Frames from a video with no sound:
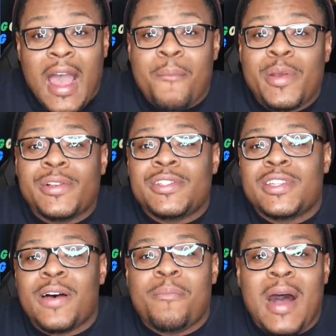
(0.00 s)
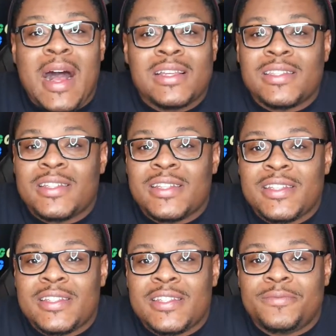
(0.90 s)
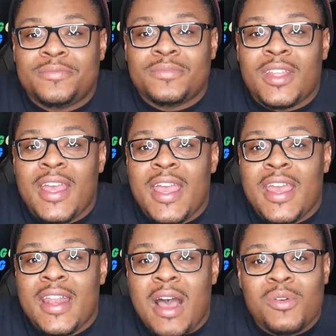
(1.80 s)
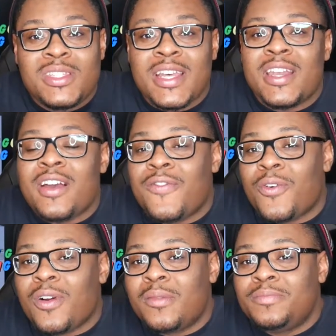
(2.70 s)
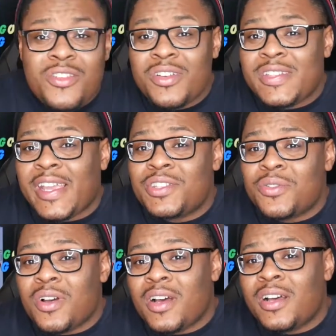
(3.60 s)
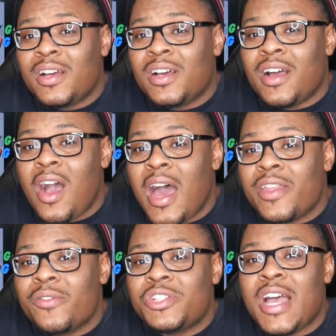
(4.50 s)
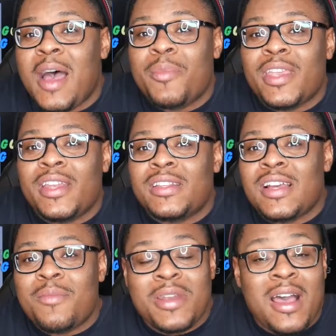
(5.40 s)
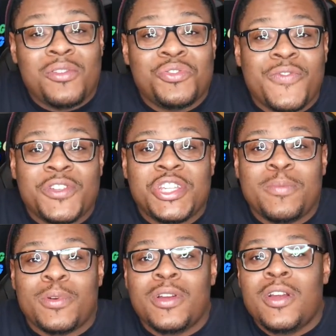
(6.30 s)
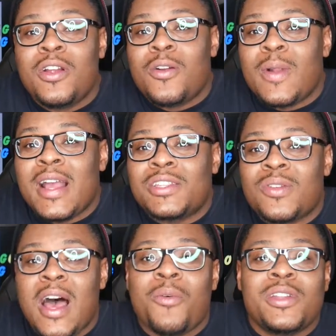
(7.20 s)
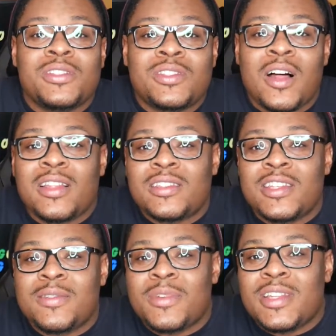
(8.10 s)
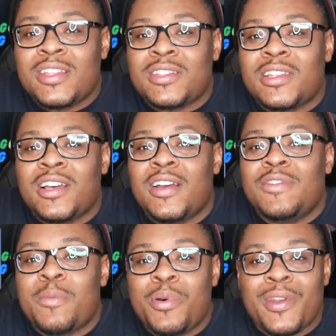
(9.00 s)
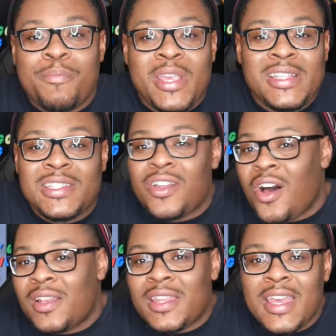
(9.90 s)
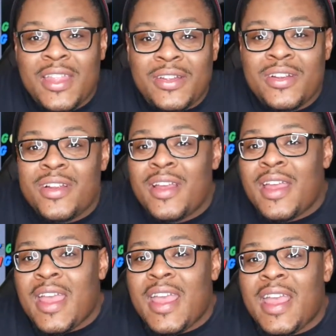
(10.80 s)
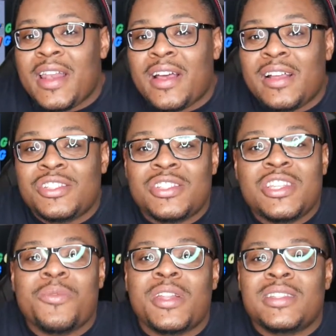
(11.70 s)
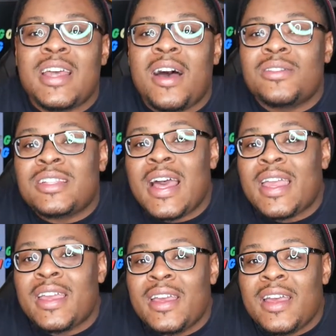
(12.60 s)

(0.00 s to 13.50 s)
I built sub boxes, and I would set it up for them. You could take it to a audio shop and get it done, but I would do it for cheaper, right? So I would install the system because I just love to piece it all together and just see what it sounds like.